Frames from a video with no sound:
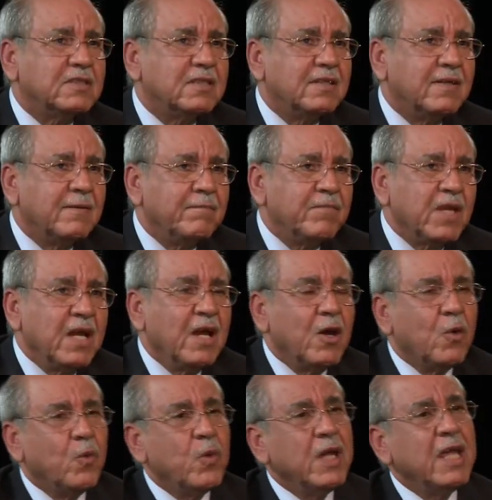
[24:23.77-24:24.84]
Yes, I,
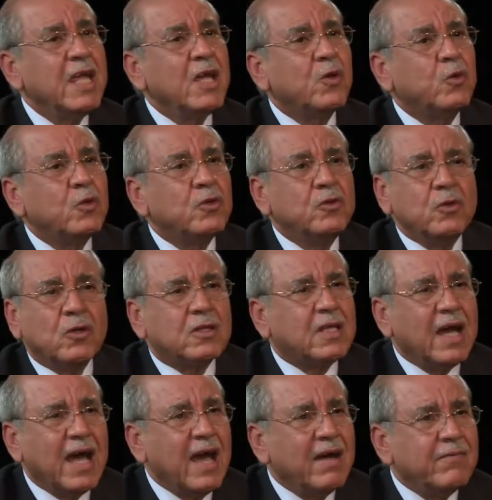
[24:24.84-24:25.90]
We could not
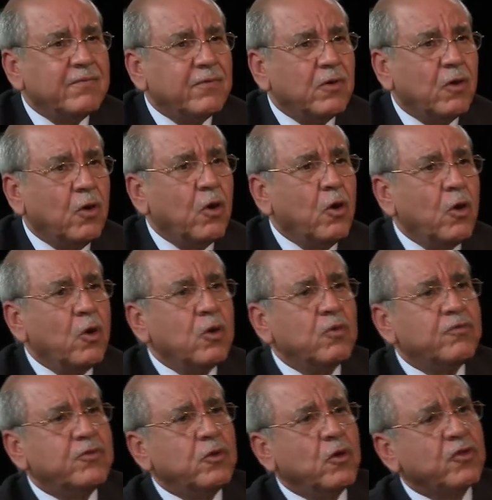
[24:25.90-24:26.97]
have all
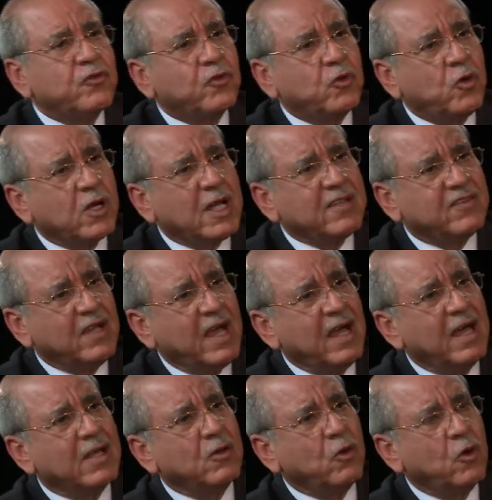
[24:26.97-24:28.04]
of those
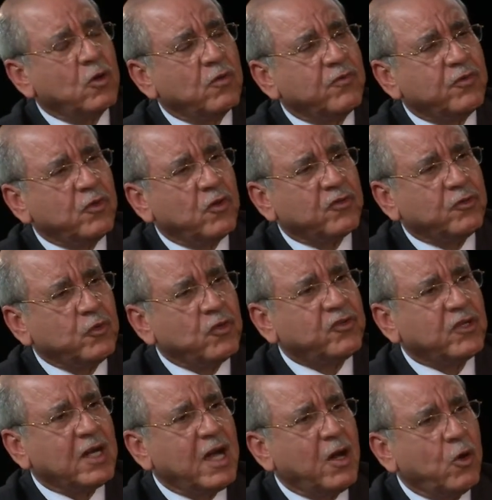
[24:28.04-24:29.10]
Khorasan, all of those
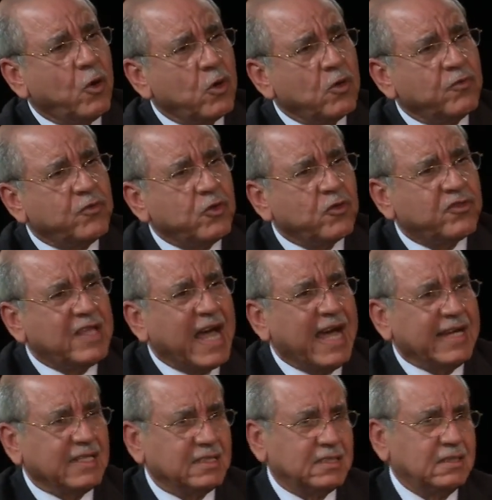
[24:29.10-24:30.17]
Nusra, all of those
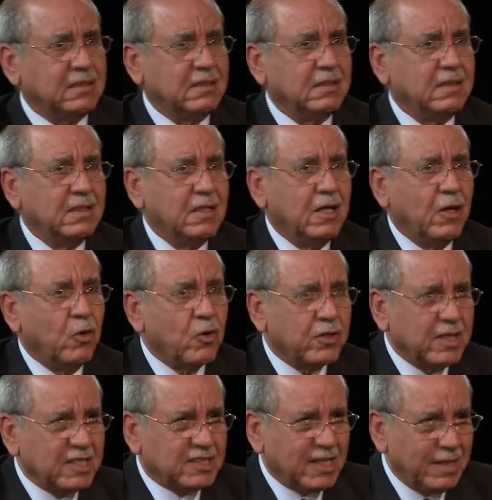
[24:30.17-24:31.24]
Daesh or
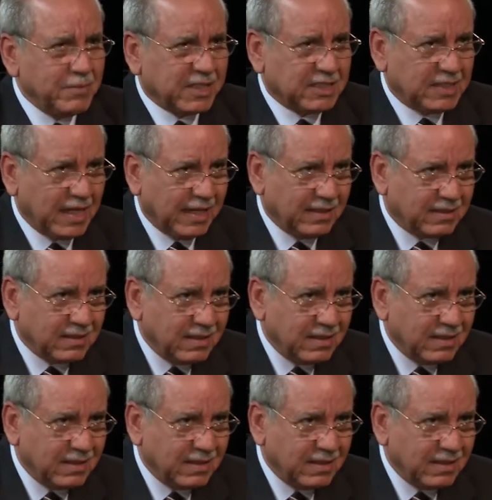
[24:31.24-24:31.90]
the Islamic State.